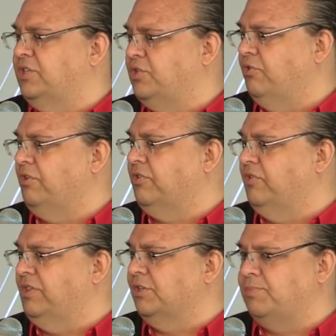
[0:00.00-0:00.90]

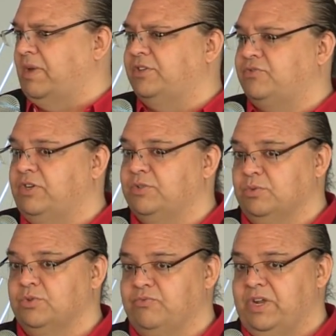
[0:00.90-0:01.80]
historically, the space race
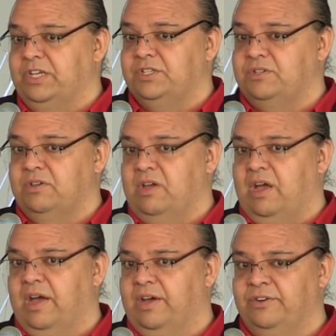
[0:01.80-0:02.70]
was a race,
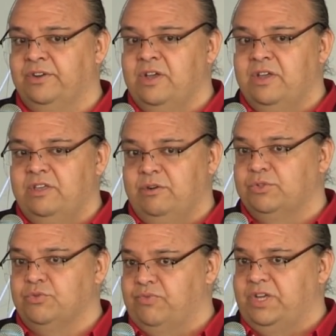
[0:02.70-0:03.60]
and it
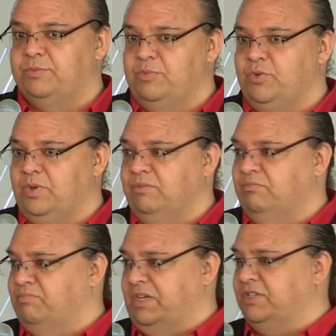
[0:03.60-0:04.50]
was a race
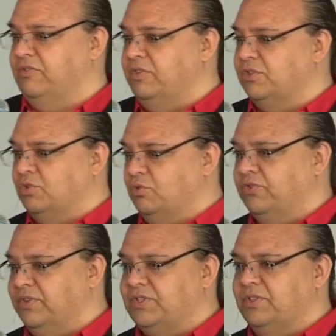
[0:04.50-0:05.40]
between basically the
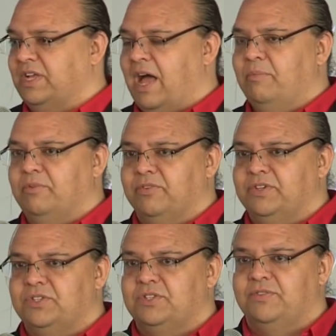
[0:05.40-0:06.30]
socialists and the
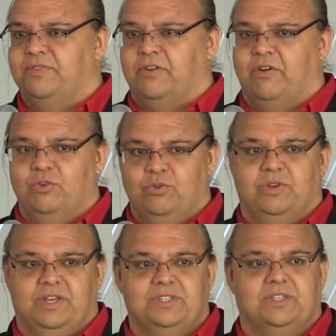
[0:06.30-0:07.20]
capitalists to figure out who
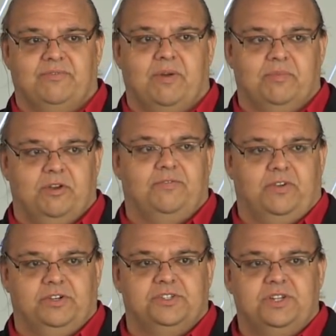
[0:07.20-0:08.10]
could get stuff up there
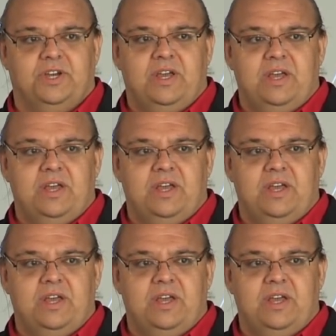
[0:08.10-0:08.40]
first.